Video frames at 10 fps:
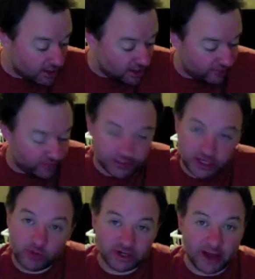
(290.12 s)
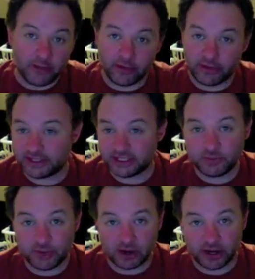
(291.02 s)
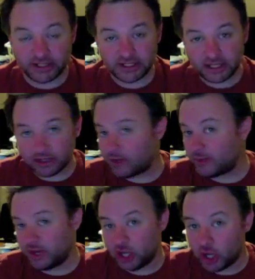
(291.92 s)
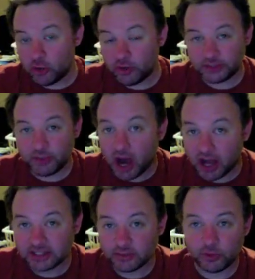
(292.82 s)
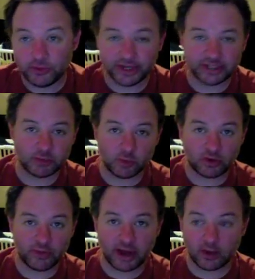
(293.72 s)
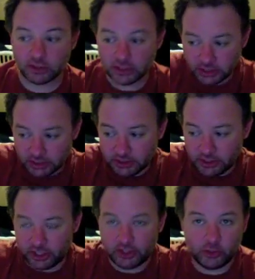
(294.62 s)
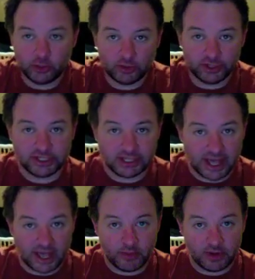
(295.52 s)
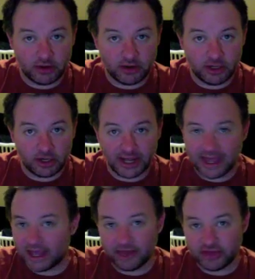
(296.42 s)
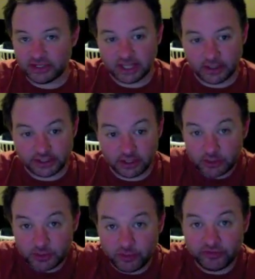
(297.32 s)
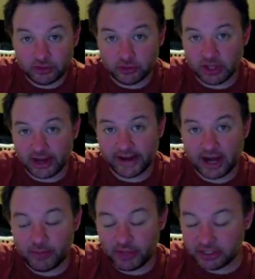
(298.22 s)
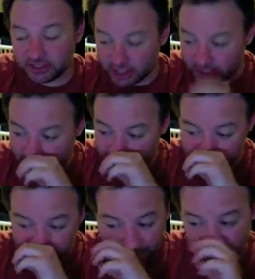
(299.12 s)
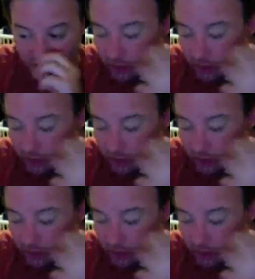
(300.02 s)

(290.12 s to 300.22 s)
if there's anyone out there that's experienced it, let me know. It's possible that it's more about, you release a game, and I can't give you the sales numbers, but we've sold a lot of copies. You